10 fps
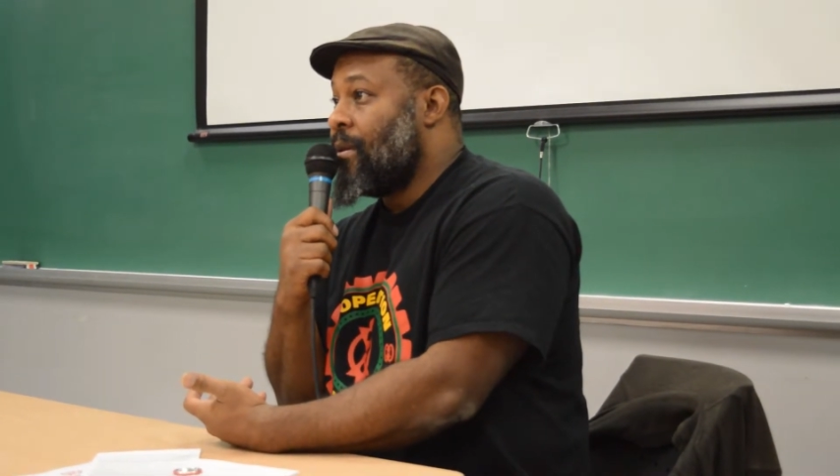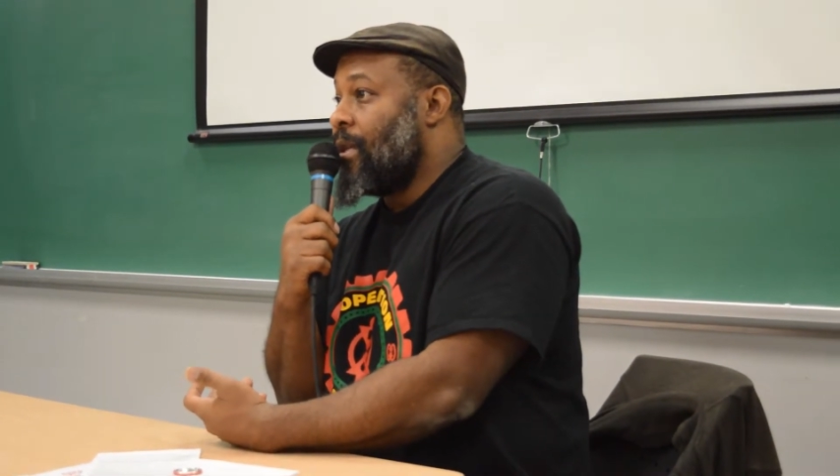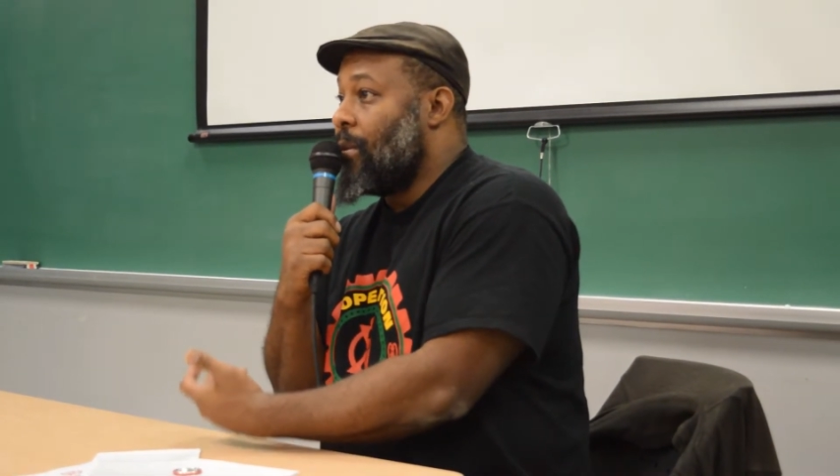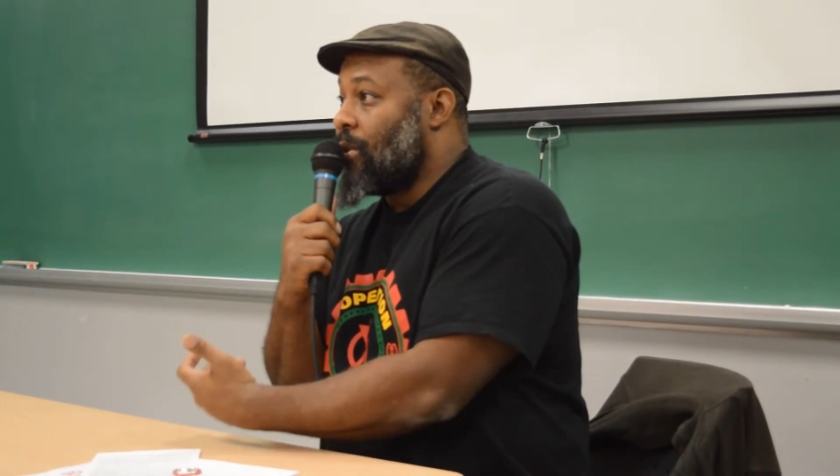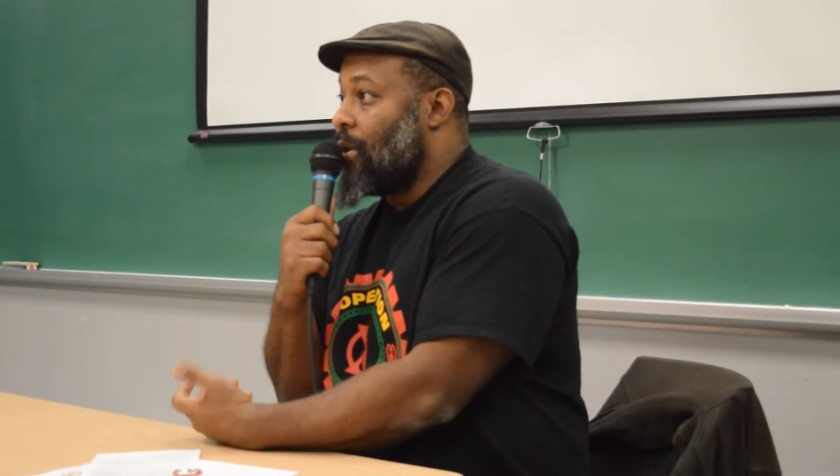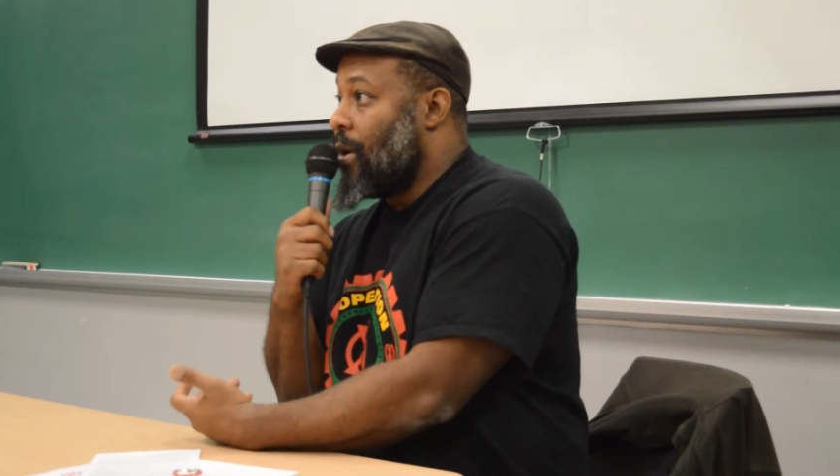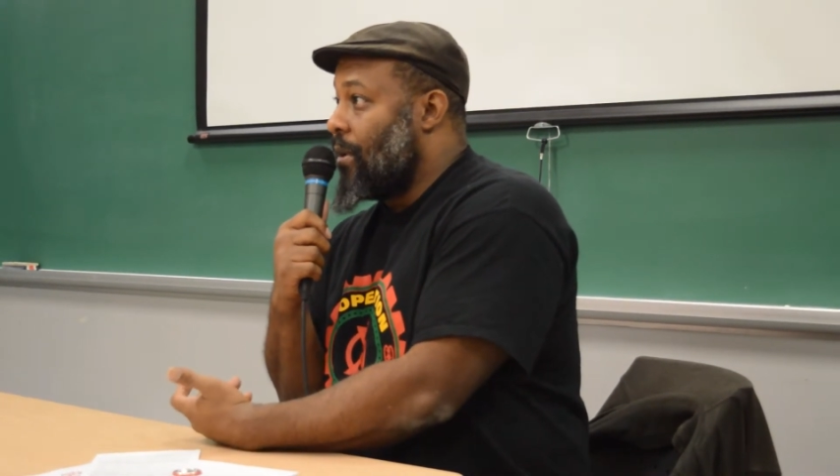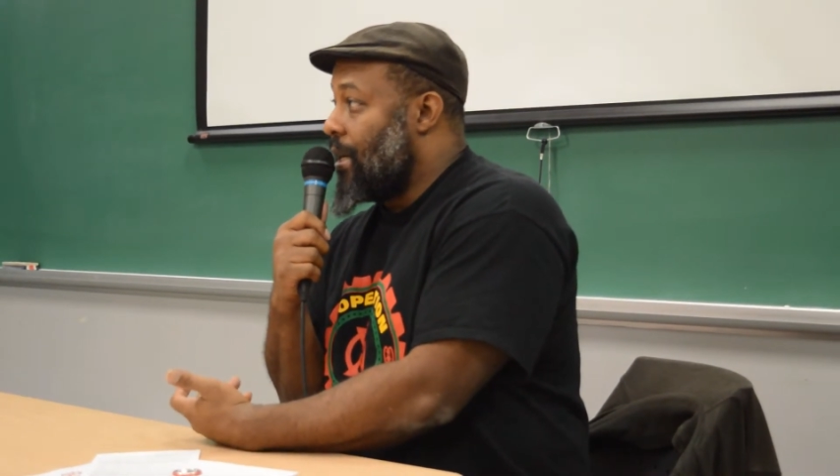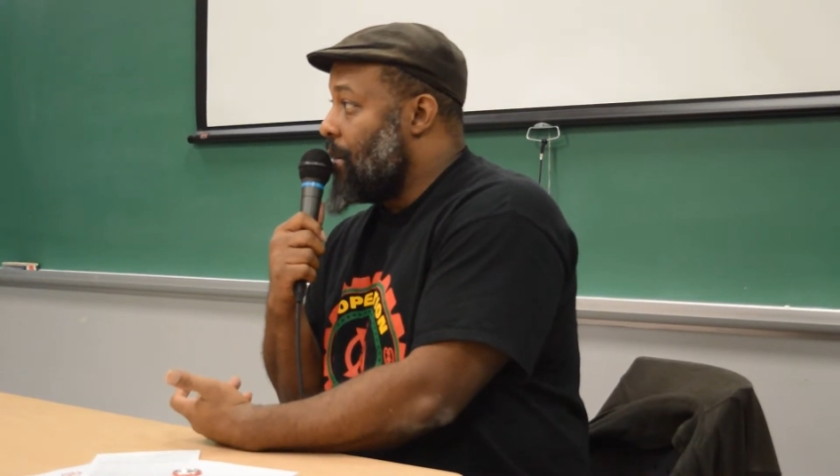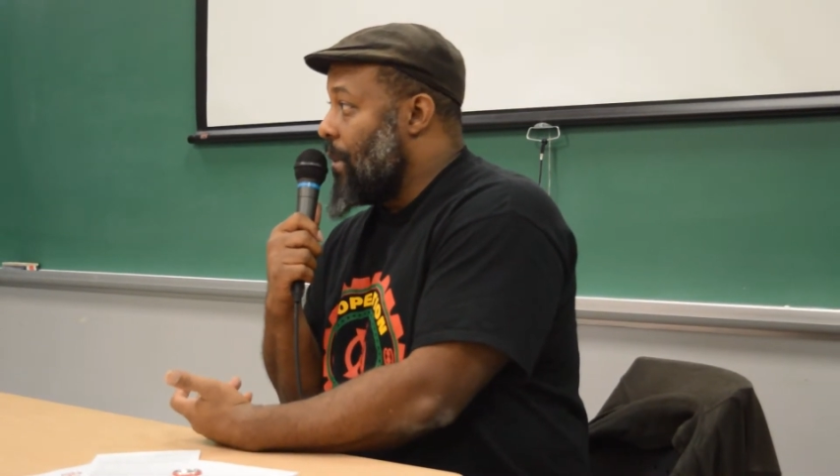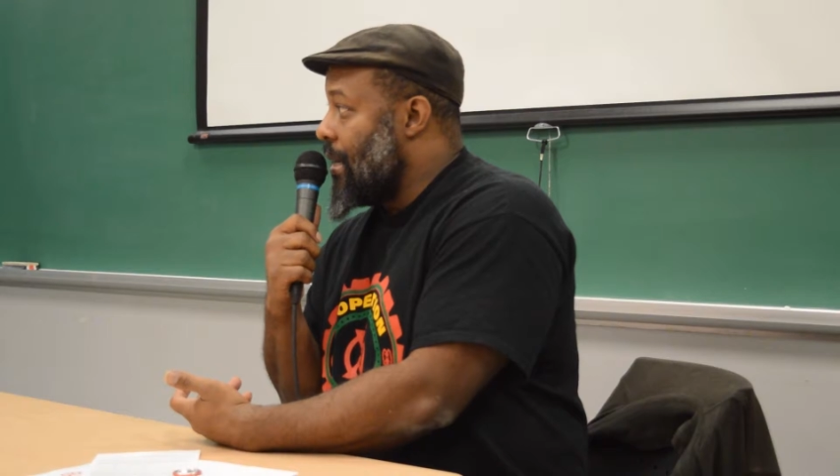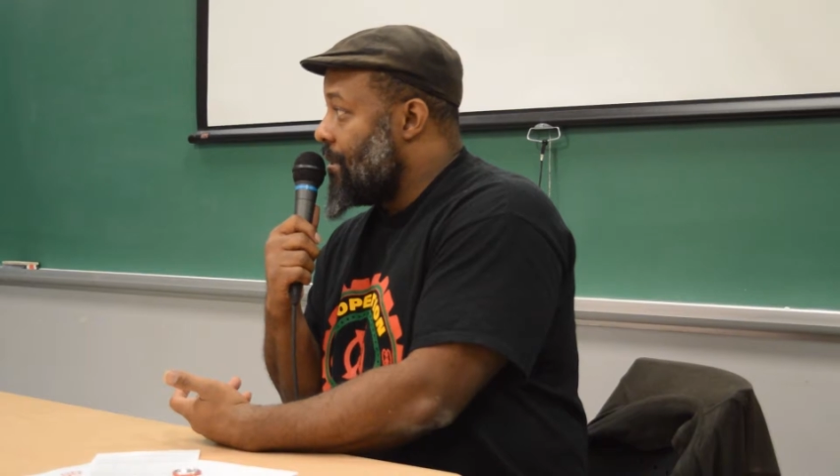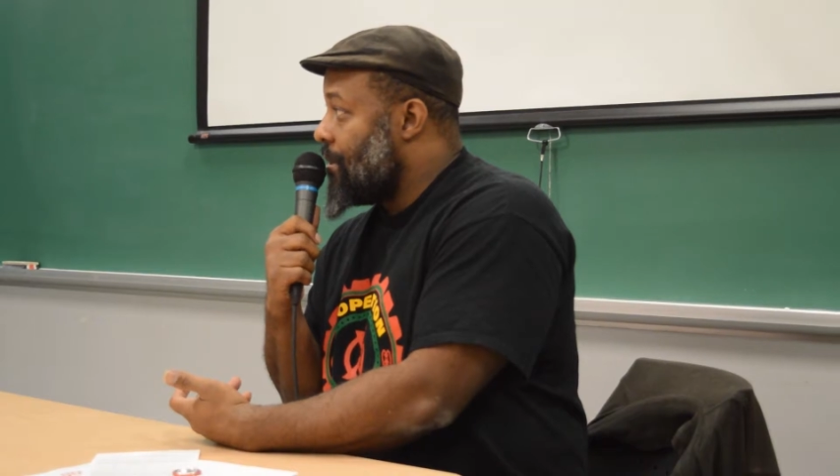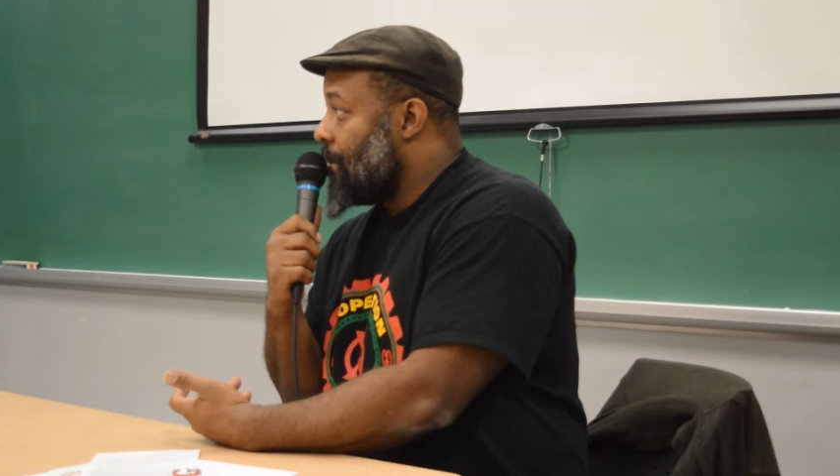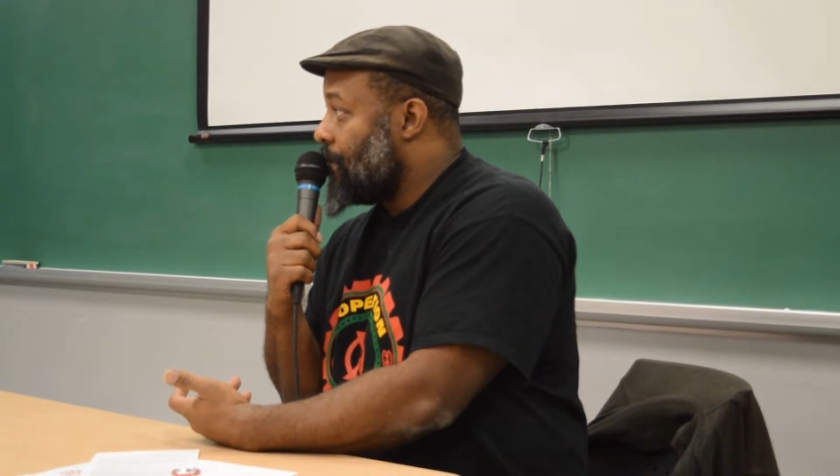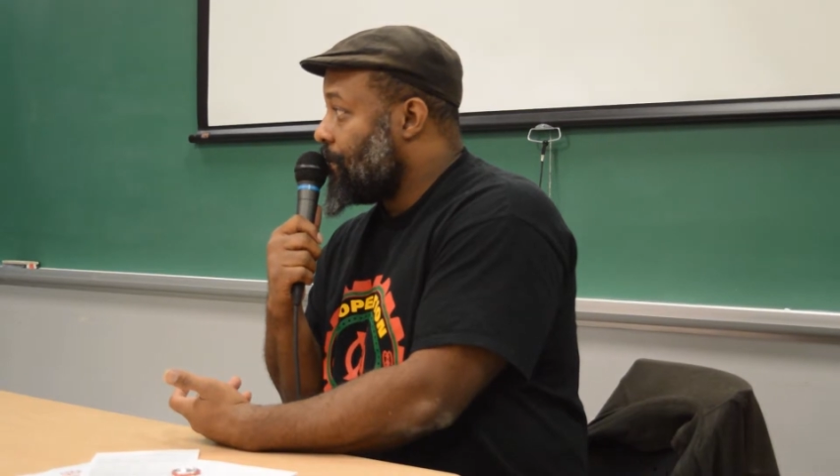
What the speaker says: There was already a base.